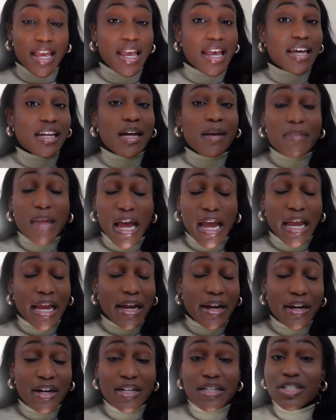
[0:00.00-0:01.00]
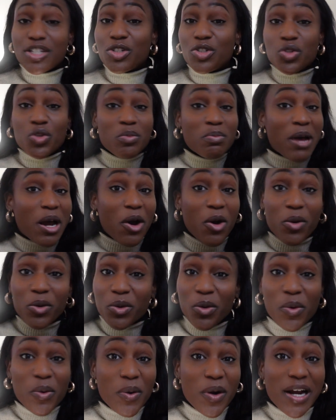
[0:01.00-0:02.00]
And I'm not here to toot my own
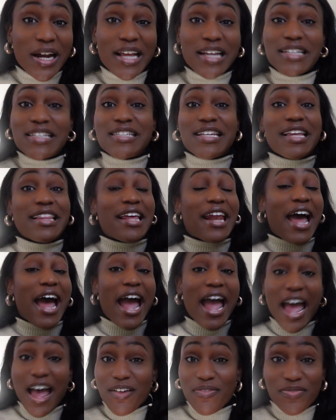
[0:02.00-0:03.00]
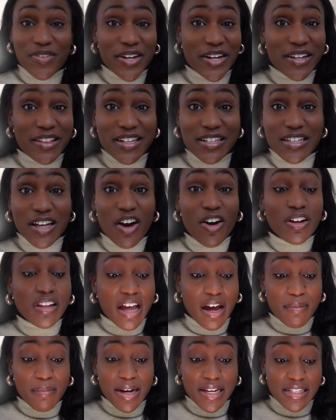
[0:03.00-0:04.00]
horn and say that I have figured this all
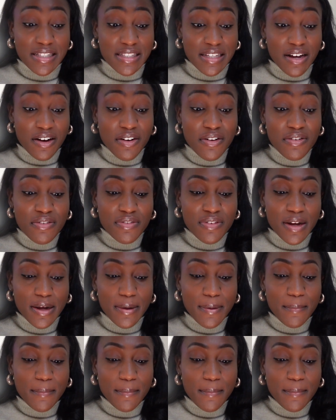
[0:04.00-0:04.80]
out myself,